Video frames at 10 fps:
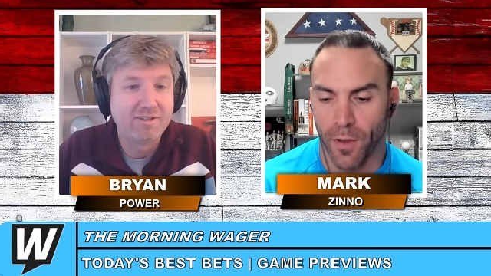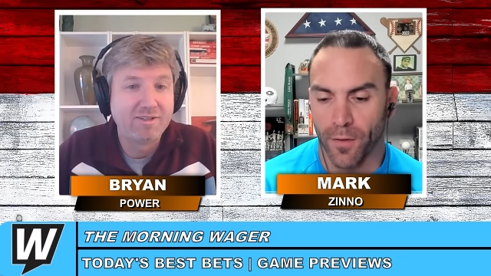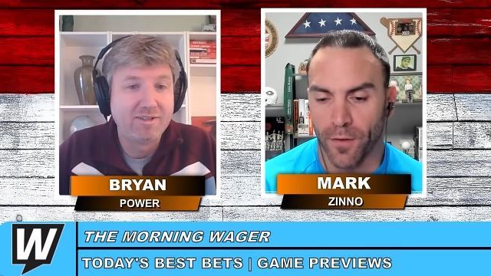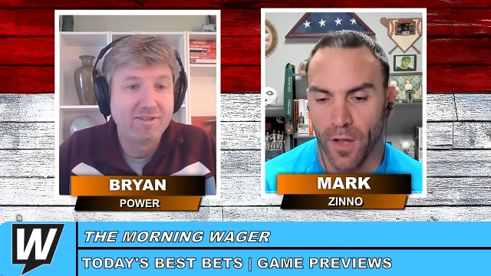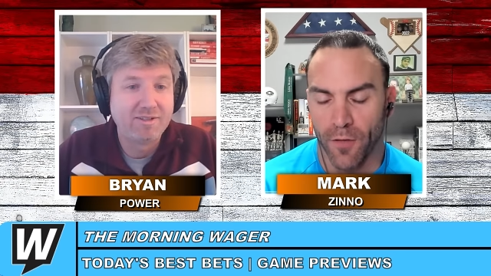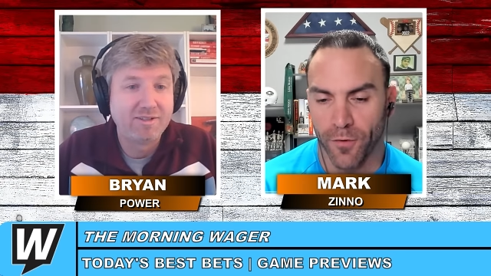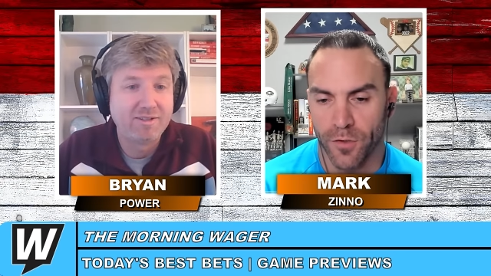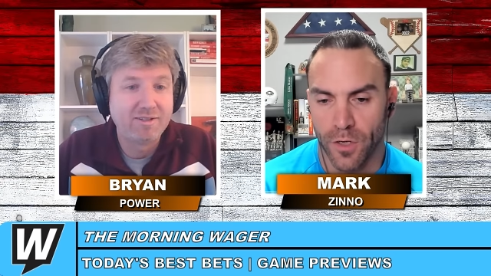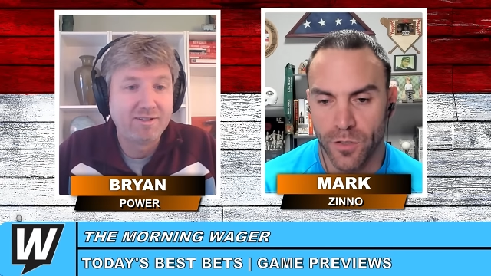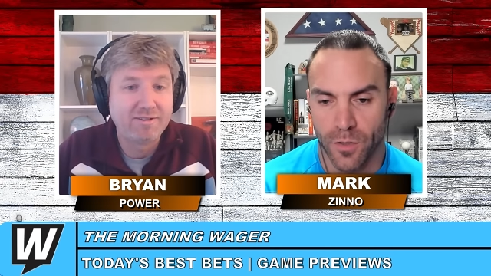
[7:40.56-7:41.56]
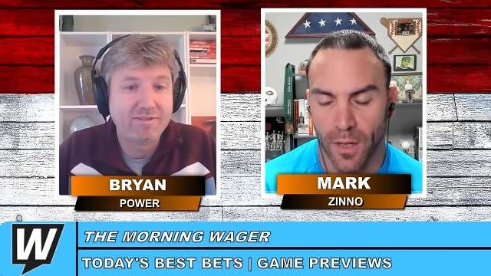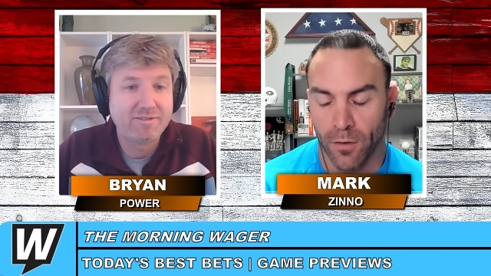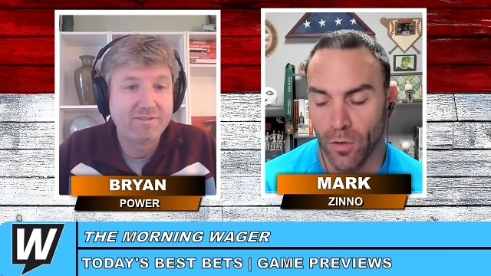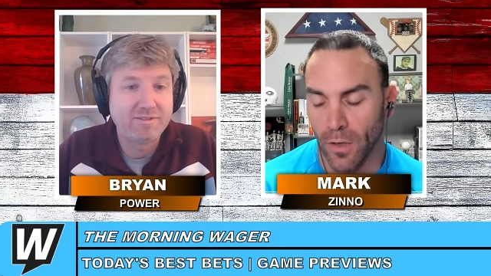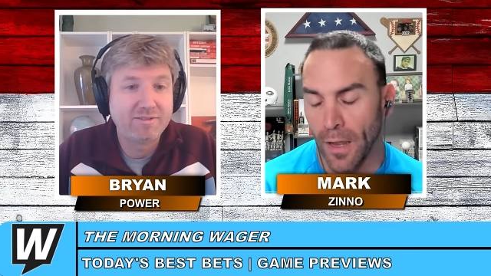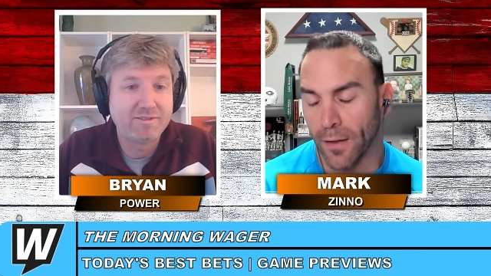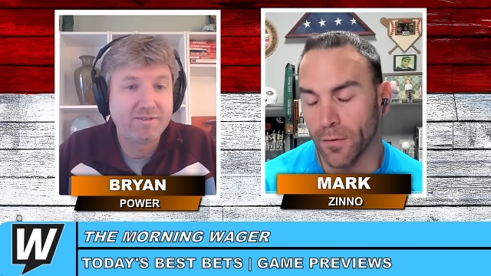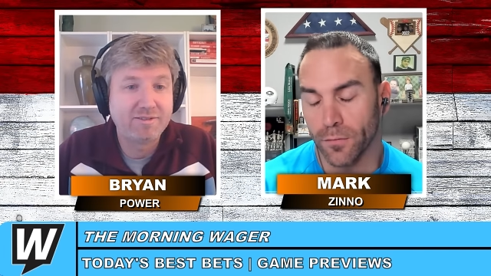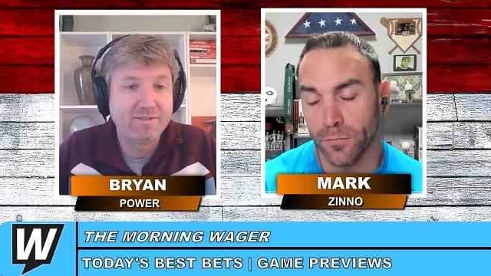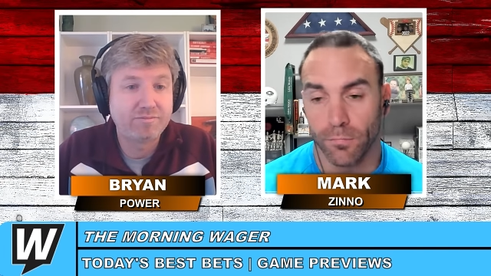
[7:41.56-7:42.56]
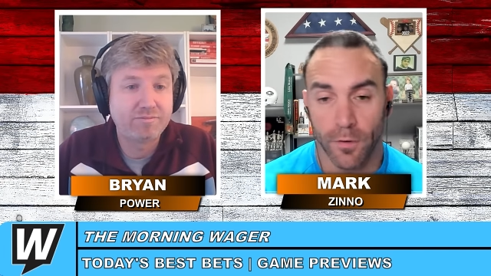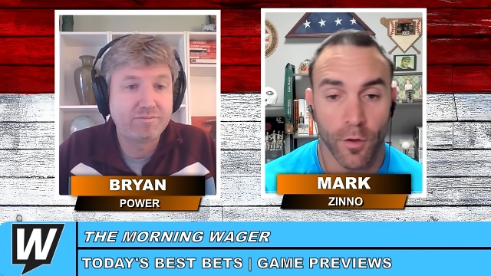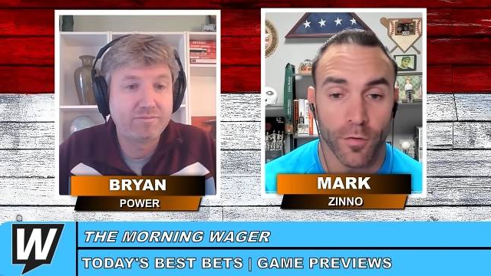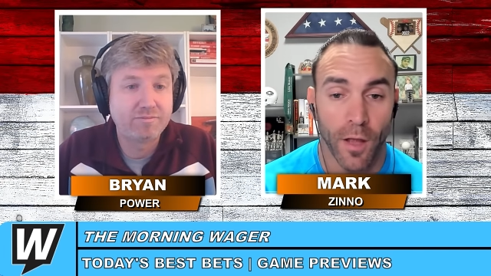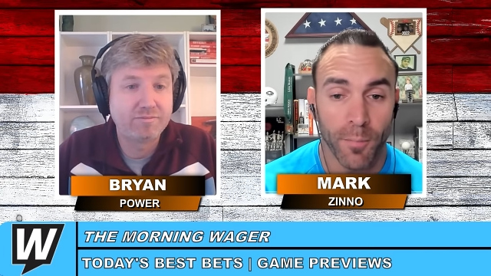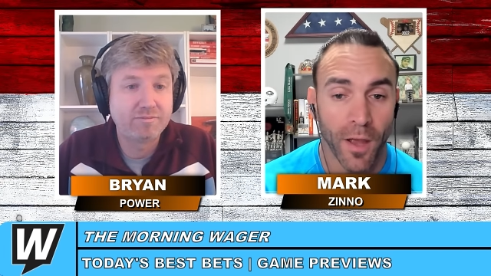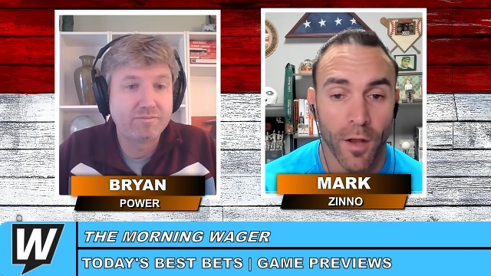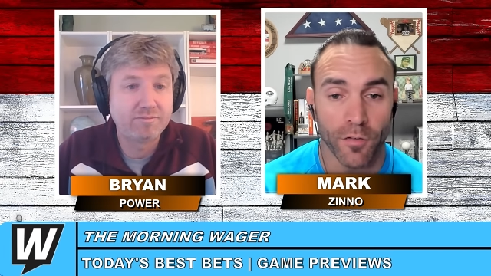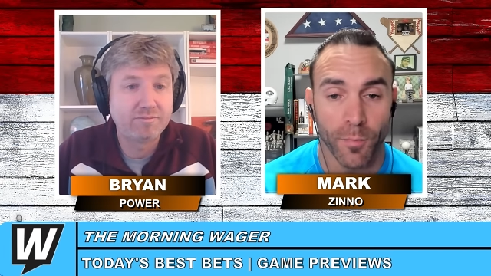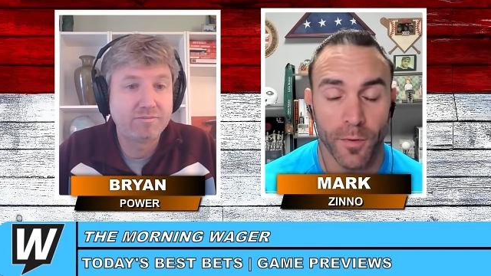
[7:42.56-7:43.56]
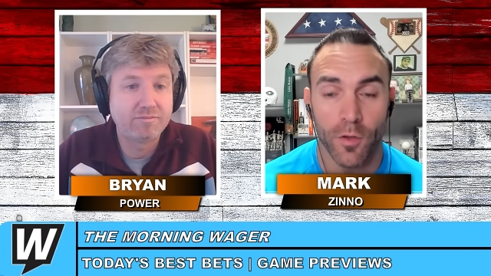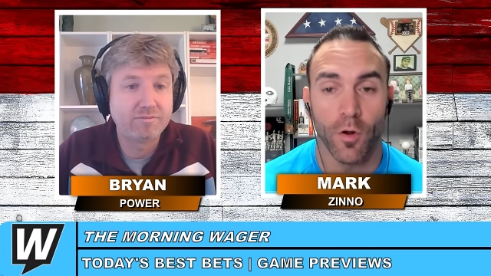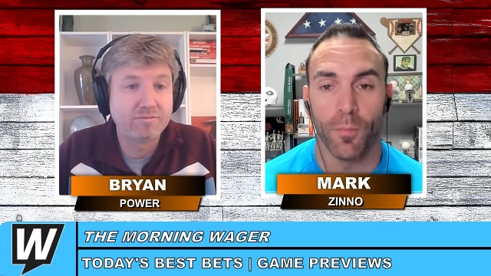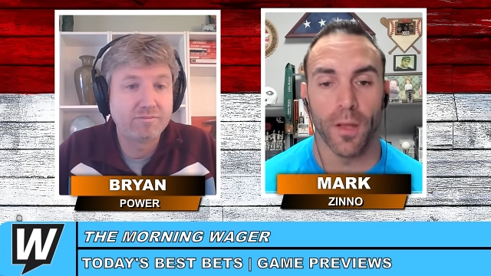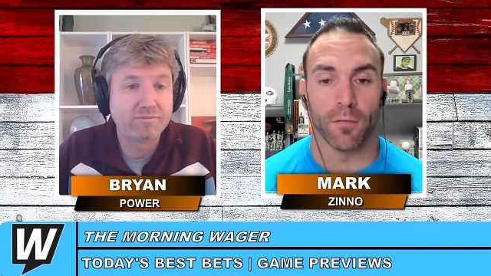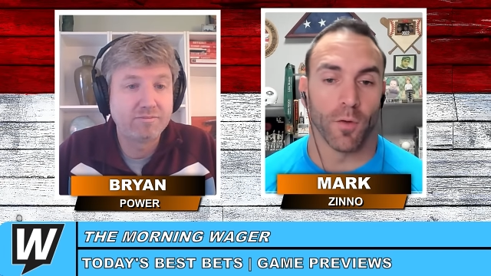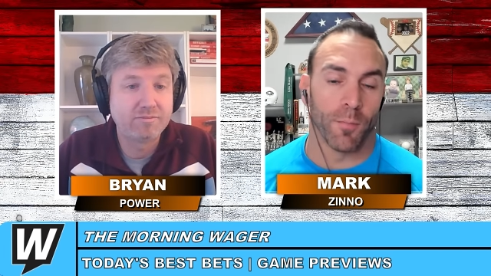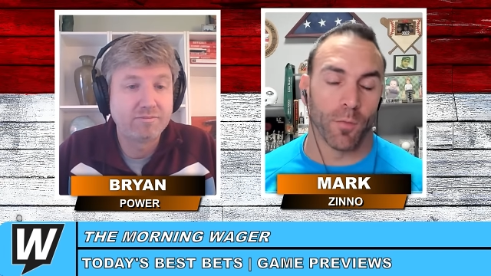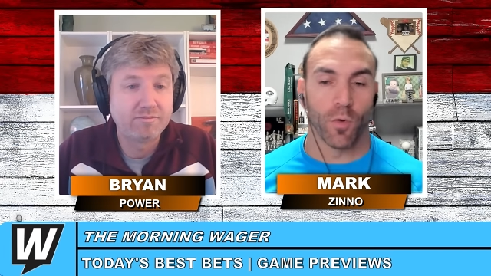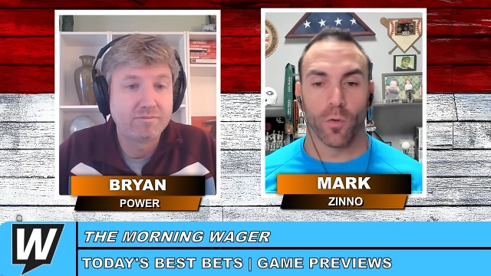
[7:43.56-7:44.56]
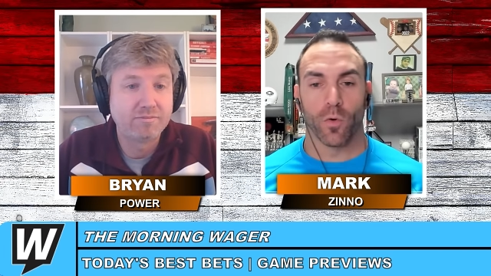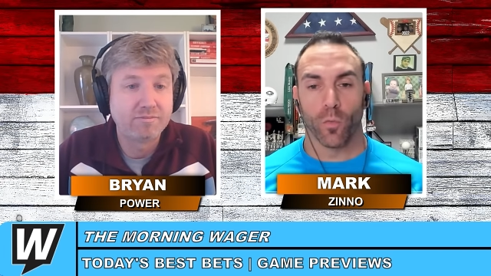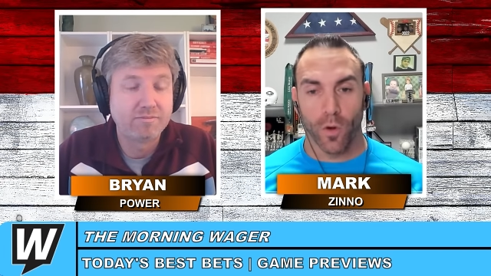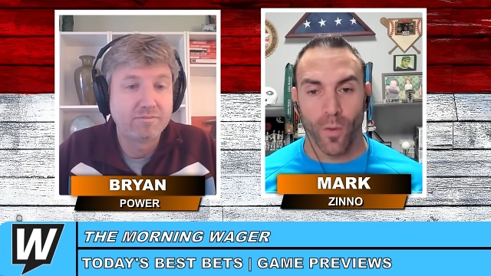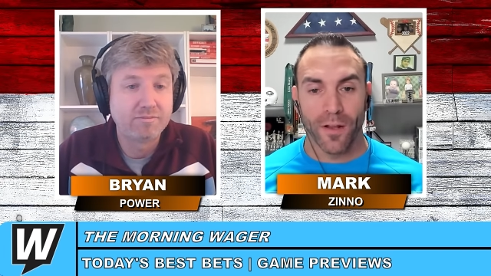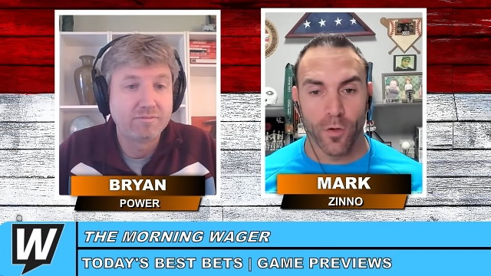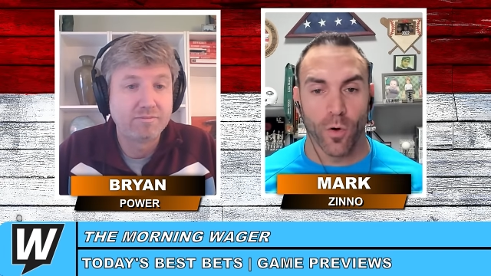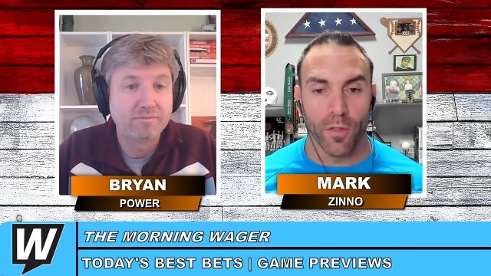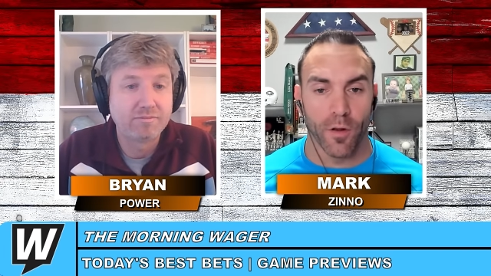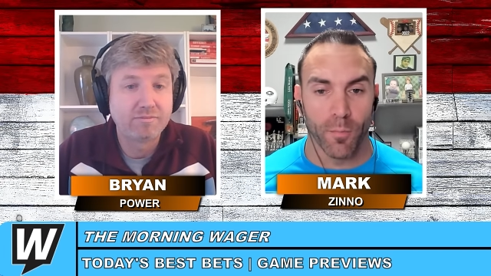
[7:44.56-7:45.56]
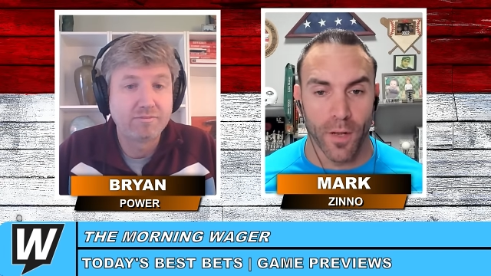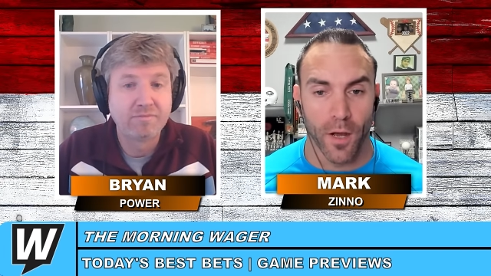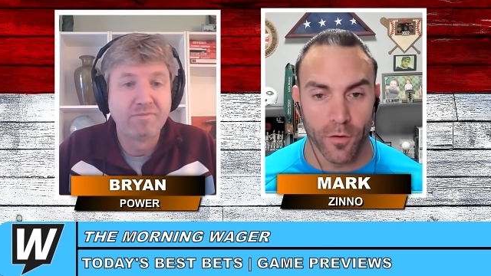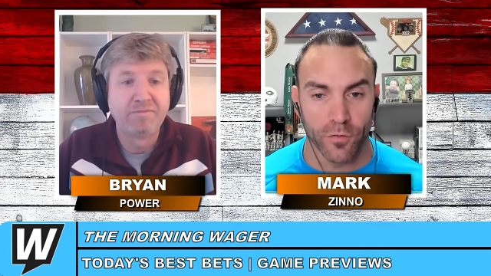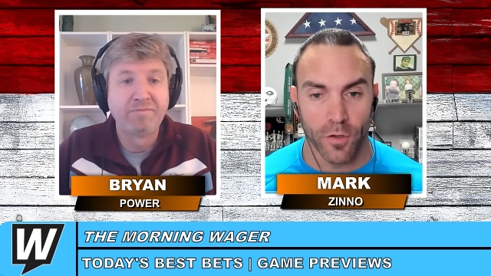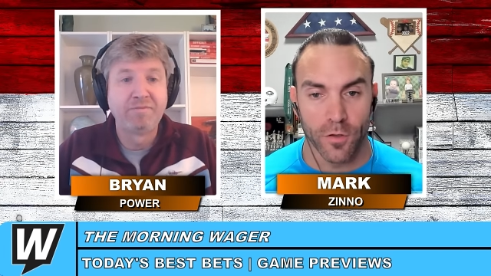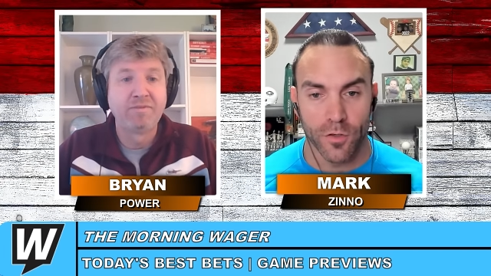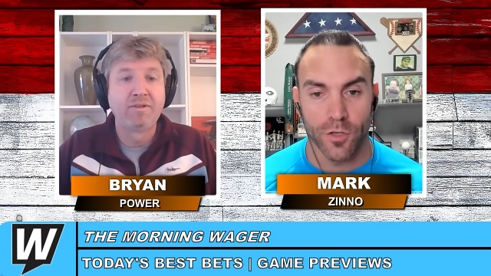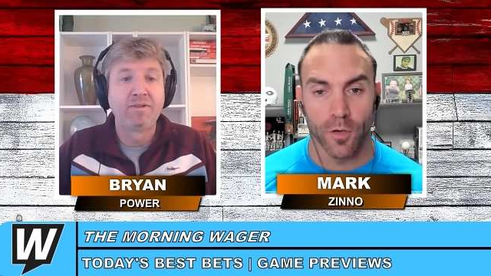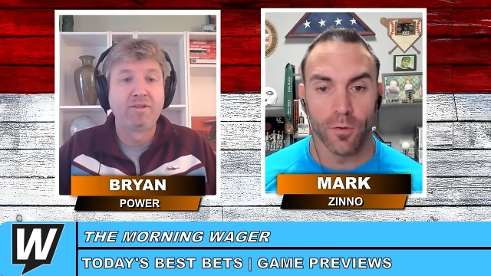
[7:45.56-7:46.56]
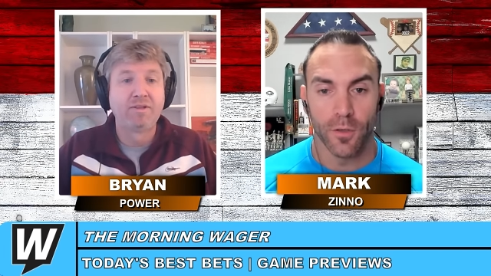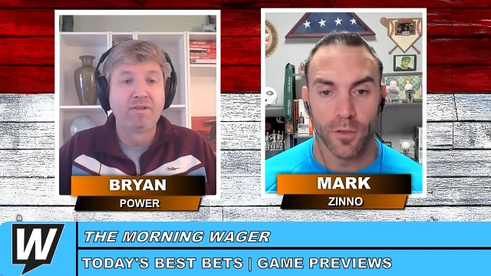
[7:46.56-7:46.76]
Speaker 1: play on the Dolphins yesterday. And look, I listen, I'll be honest, but you know me. I mean, wh- what do I do other than be honest on this show?